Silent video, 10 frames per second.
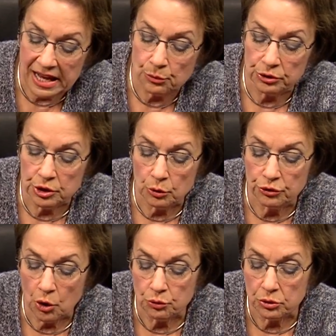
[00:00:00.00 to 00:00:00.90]
well,
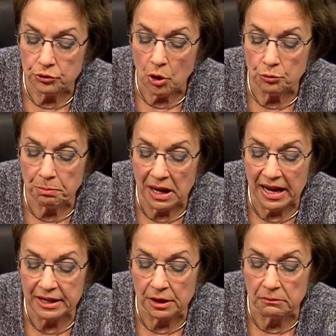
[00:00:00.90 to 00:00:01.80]
don't
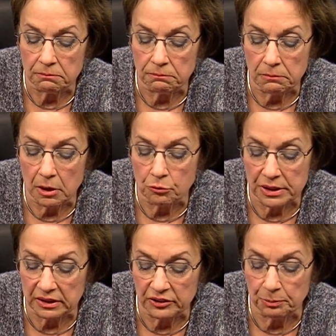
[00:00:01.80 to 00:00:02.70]
buy a real
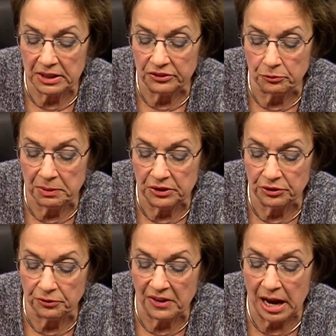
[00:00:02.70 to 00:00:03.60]
expensive piece of
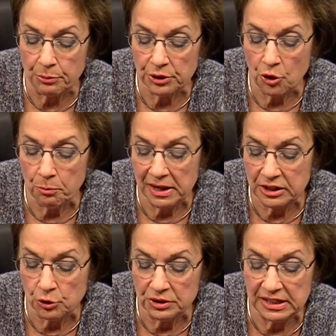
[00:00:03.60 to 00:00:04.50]
fabric. You
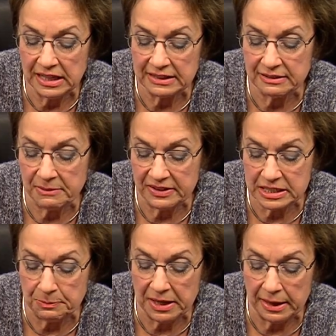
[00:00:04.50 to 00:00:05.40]
don't need to get something this
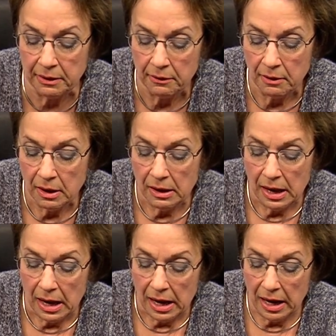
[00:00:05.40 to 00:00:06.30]
big.
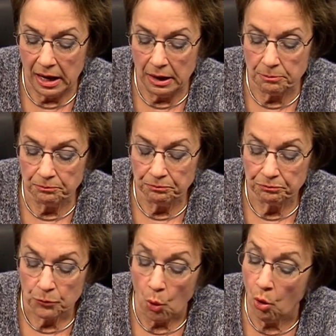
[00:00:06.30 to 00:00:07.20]

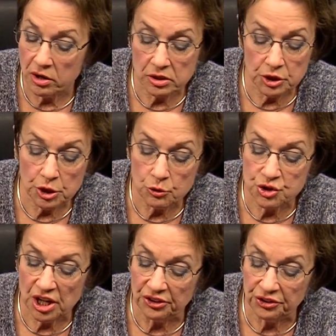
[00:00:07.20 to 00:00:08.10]
Or,
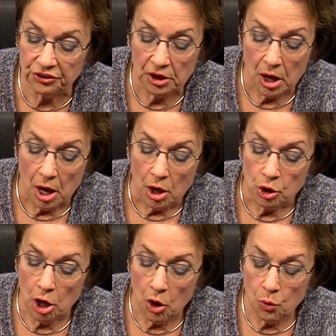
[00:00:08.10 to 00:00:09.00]
just
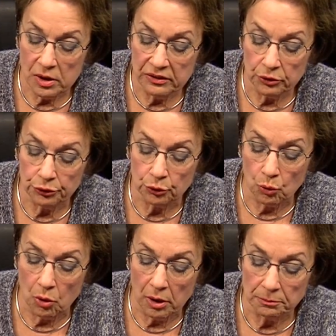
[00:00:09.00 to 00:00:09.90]
go in the
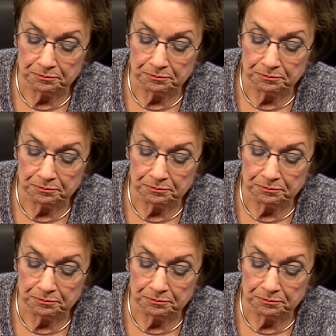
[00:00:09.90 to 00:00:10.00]
store.